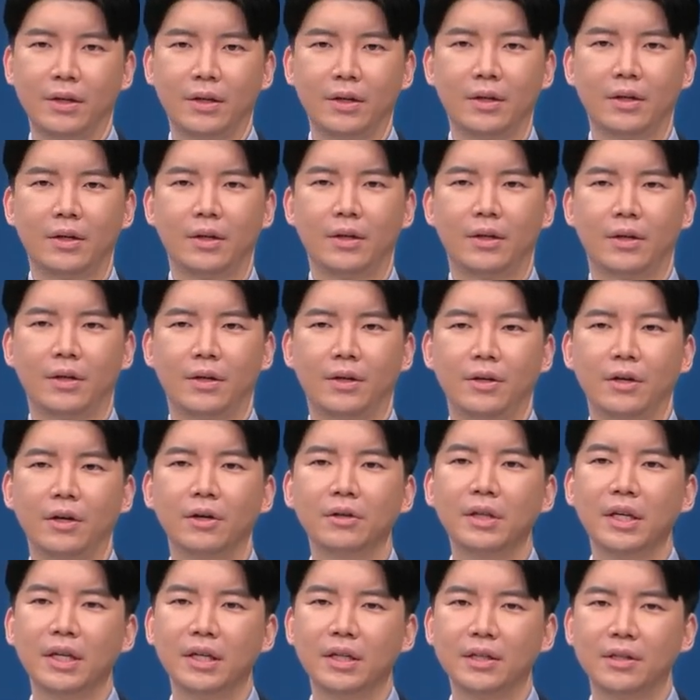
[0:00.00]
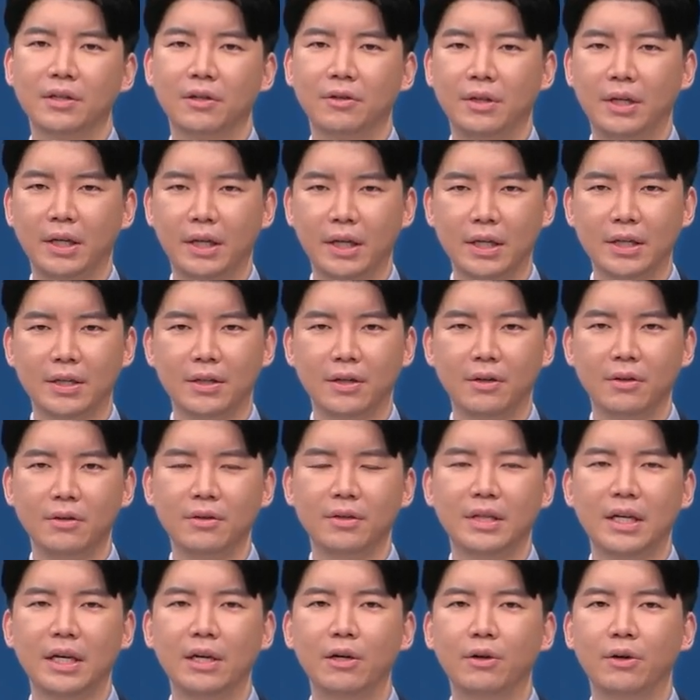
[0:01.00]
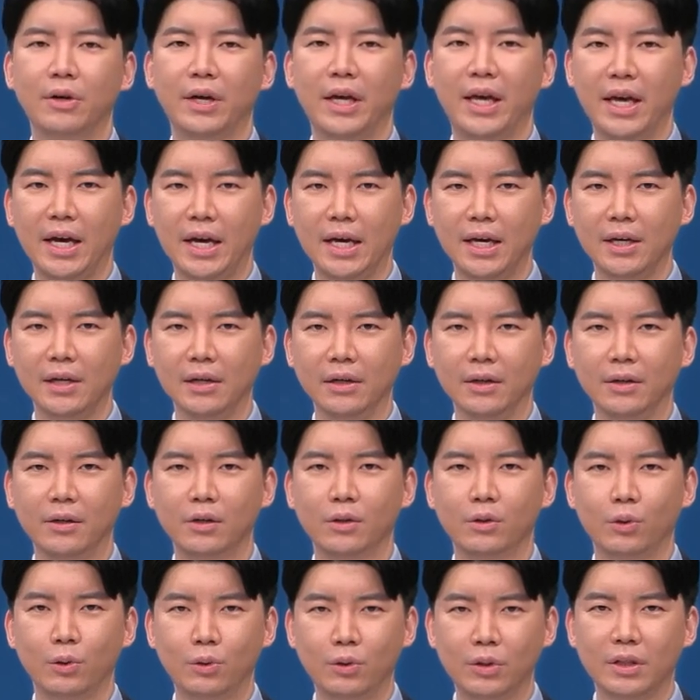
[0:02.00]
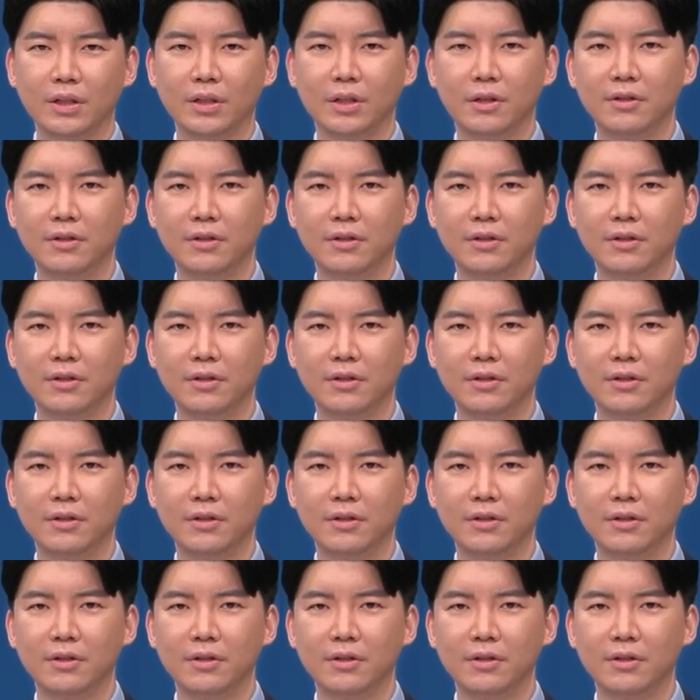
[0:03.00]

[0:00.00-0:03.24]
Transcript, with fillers: to prevent any tissue damage.